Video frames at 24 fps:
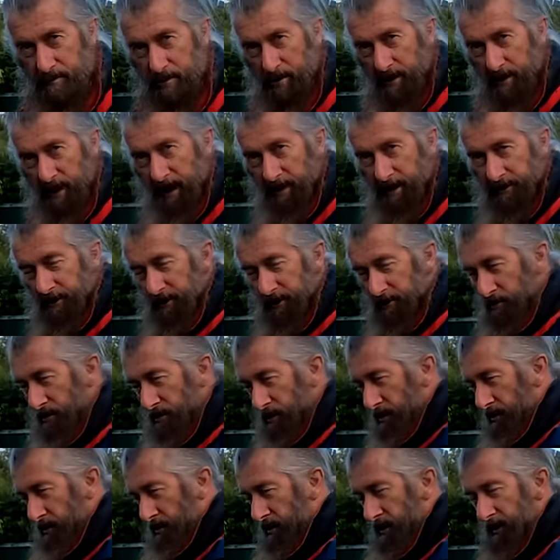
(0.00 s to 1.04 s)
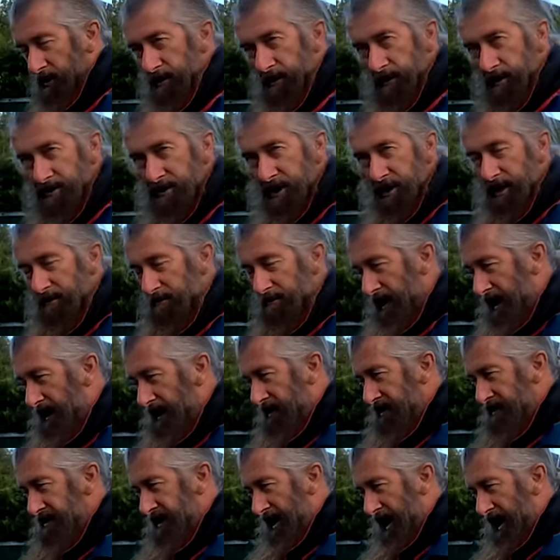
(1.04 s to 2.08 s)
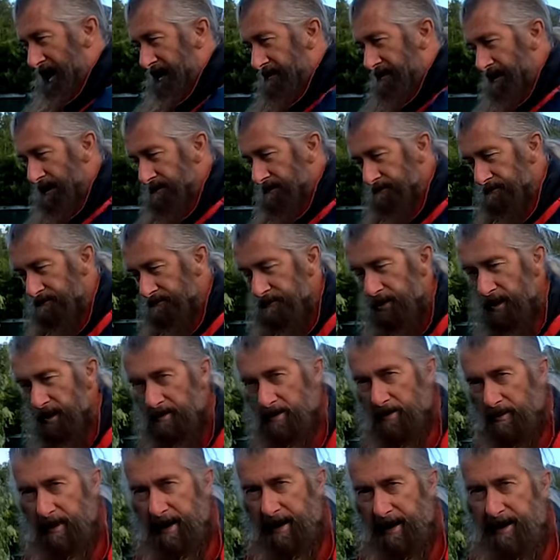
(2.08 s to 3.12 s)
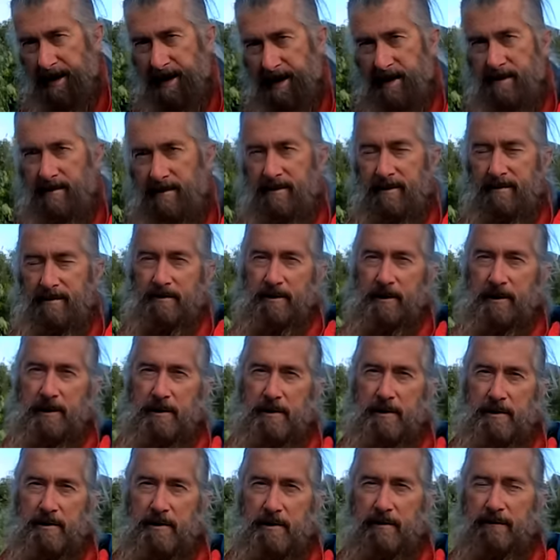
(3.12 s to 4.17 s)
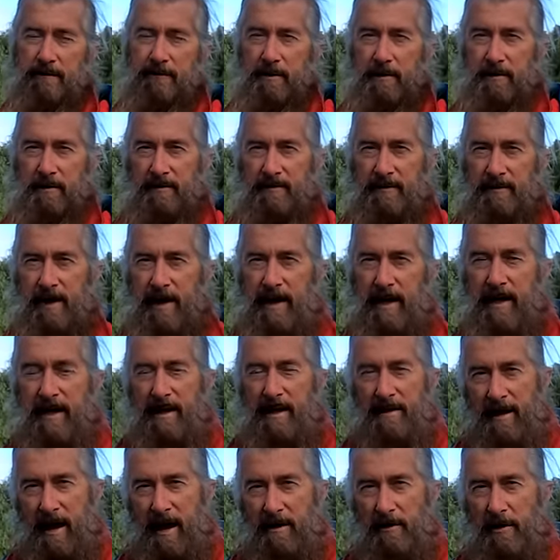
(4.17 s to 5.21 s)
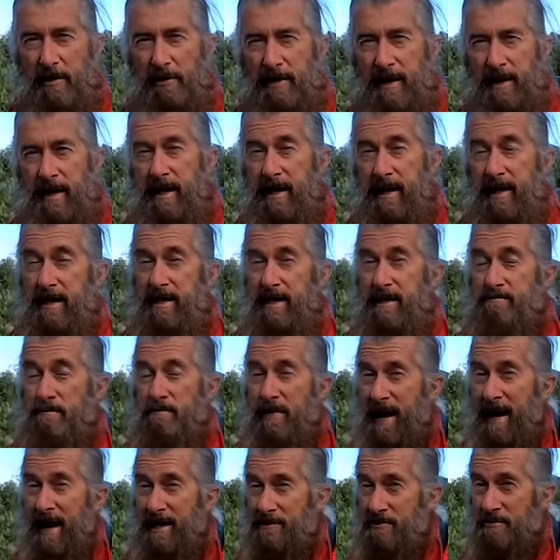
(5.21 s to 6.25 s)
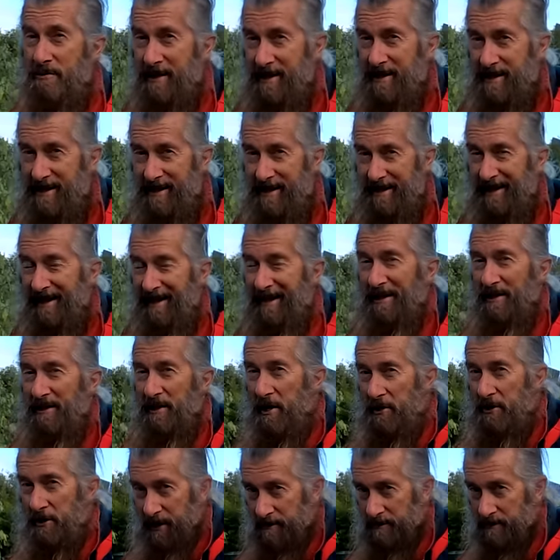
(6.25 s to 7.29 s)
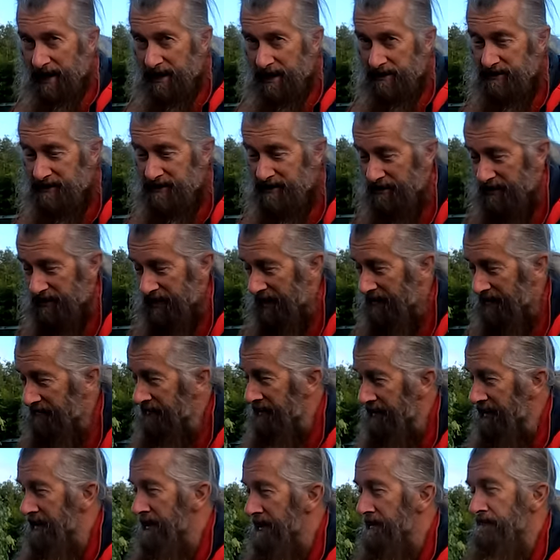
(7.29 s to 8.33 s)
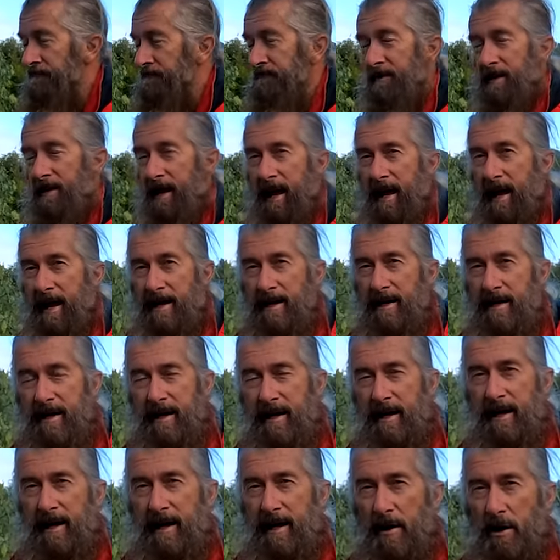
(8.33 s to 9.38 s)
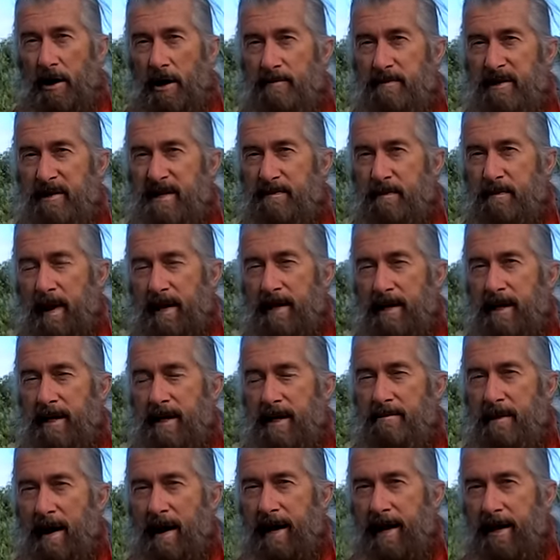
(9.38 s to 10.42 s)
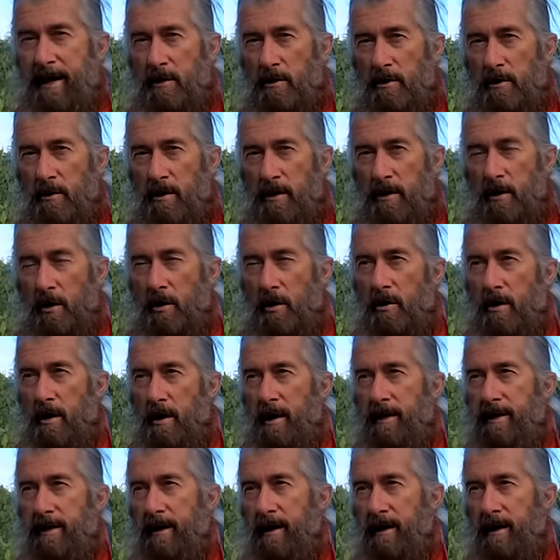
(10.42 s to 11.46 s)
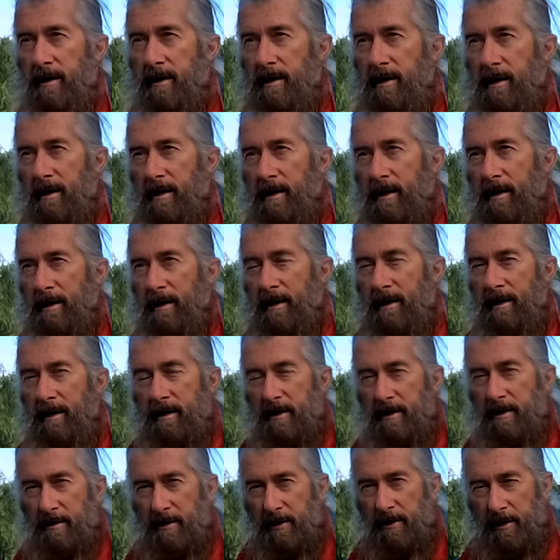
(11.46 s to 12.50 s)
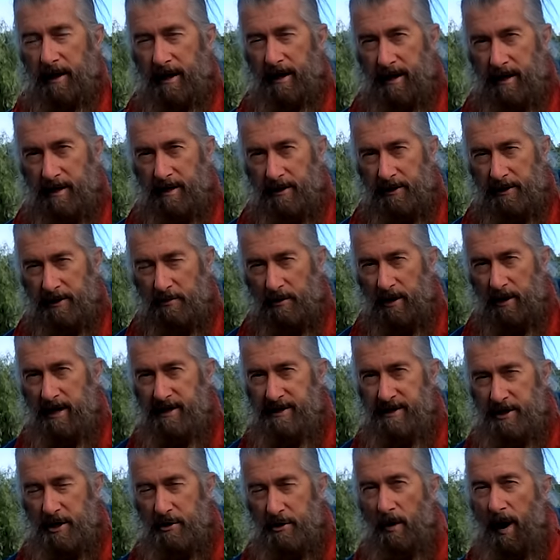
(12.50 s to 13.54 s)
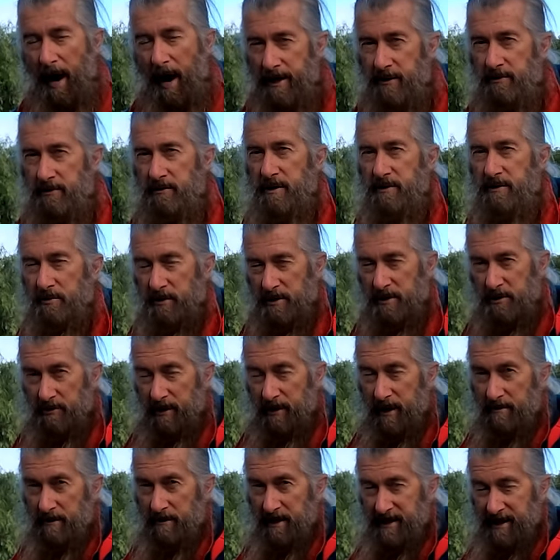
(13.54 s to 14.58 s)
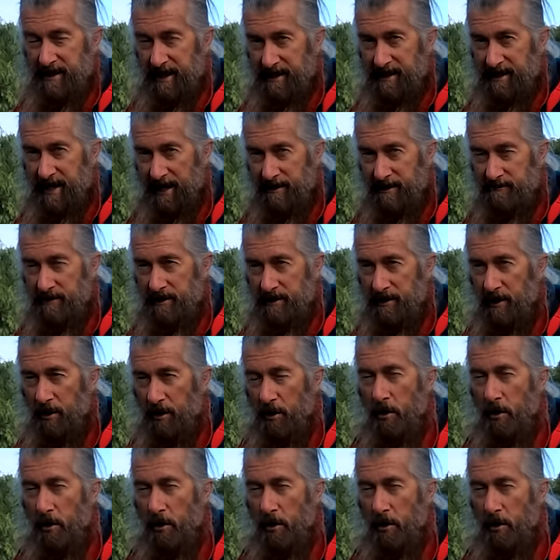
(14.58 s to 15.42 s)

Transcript: pull out the drawer on the generator, start her up, pop it back in, beautiful. The other thing is batteries, lithium batteries I'd have and uh, I'd be spending the money on either uh, three 200s, which would give me 600,